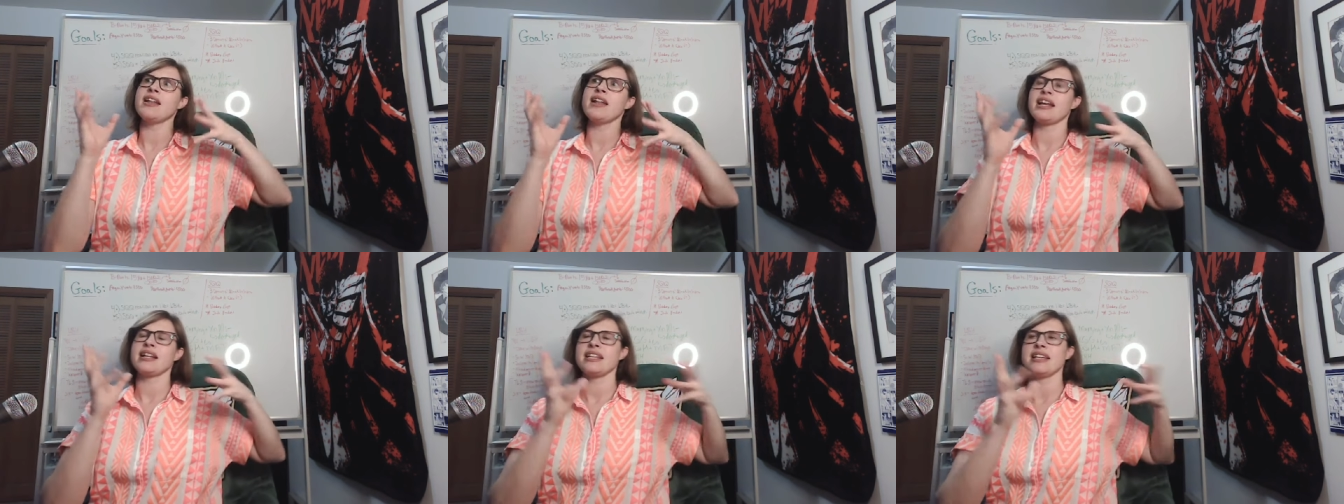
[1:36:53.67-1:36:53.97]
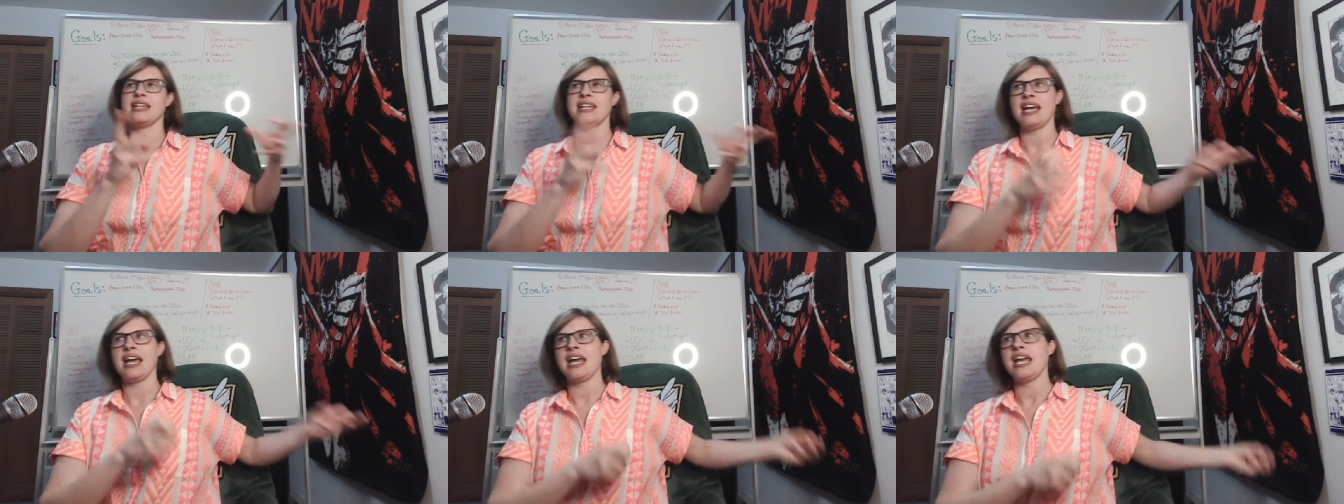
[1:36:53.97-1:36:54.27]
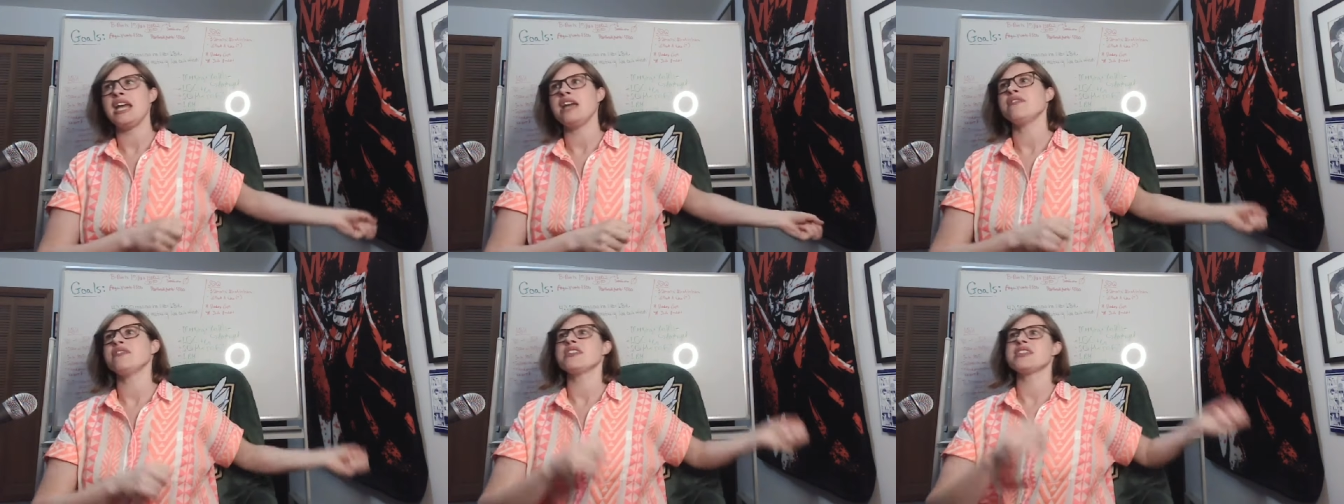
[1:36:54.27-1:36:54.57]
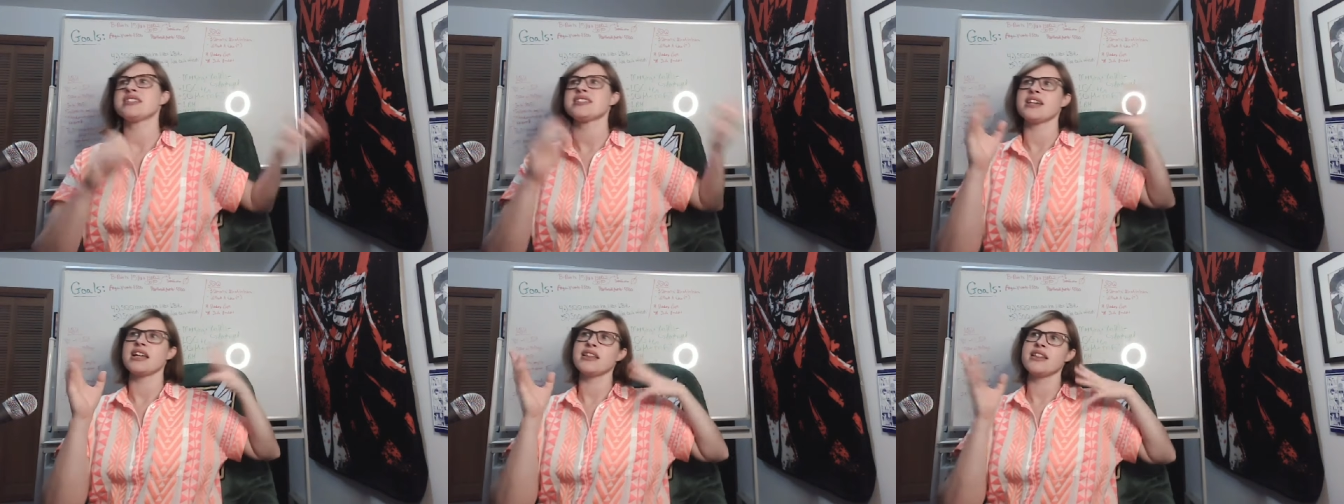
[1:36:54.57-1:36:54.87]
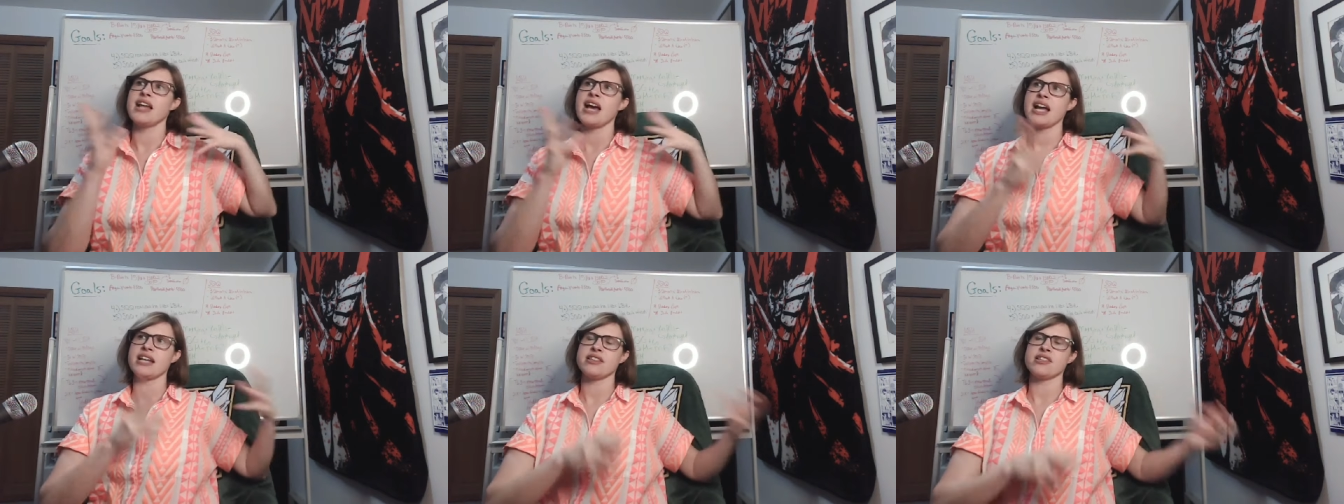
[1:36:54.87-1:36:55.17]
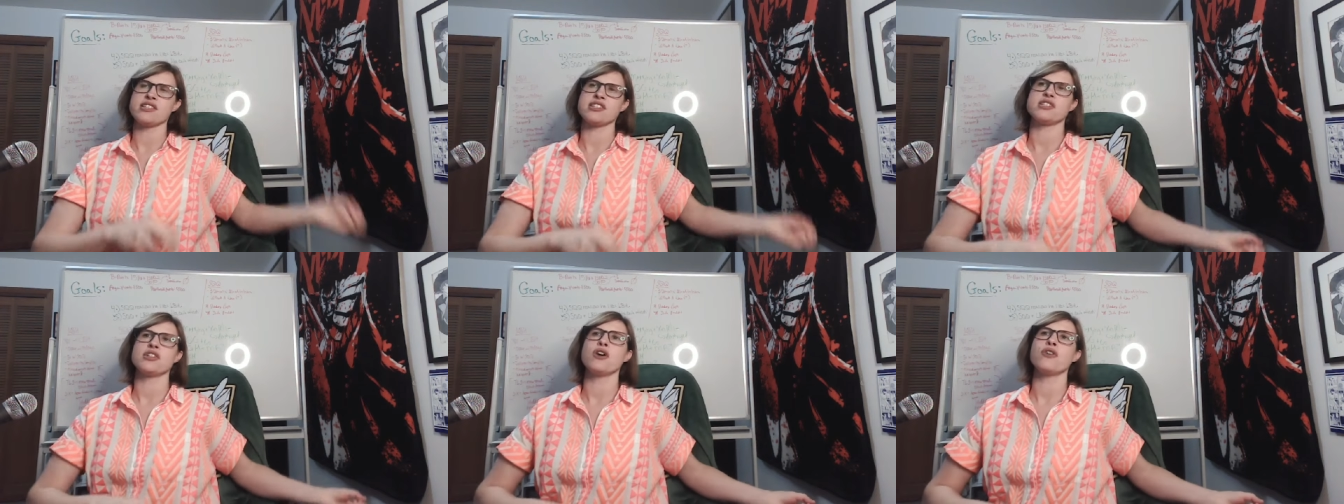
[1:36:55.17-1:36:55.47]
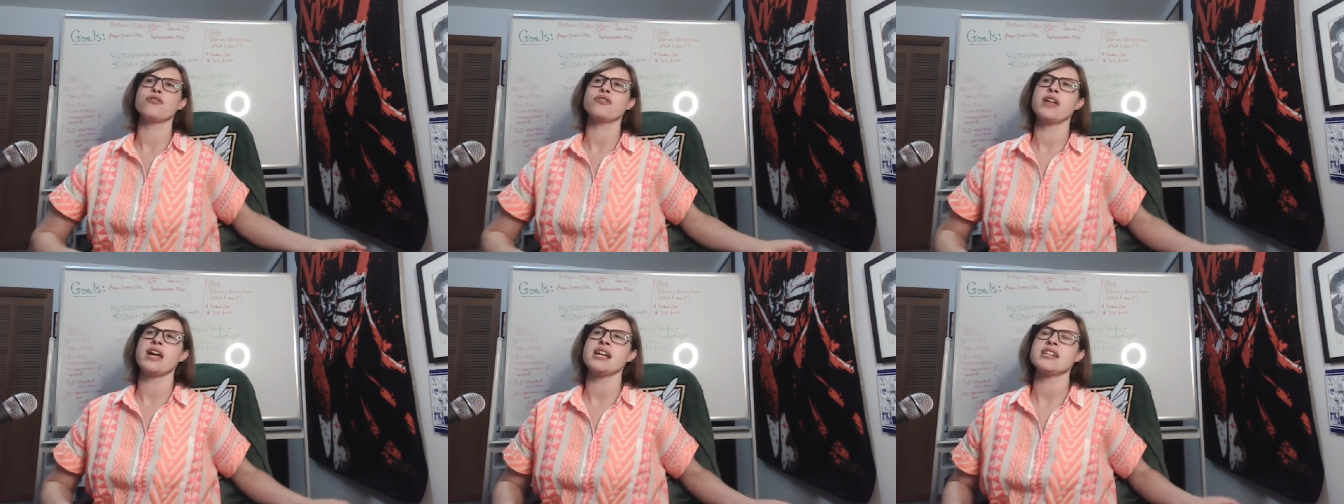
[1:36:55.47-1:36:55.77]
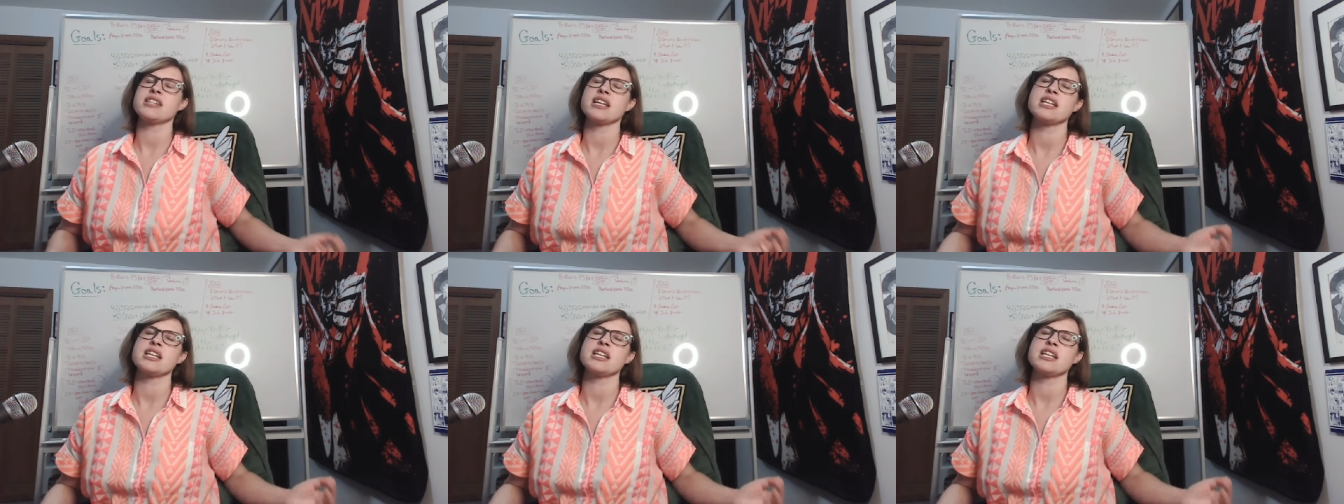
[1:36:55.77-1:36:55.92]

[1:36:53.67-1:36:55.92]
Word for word: like the cave, the sunlight, the snowflakes.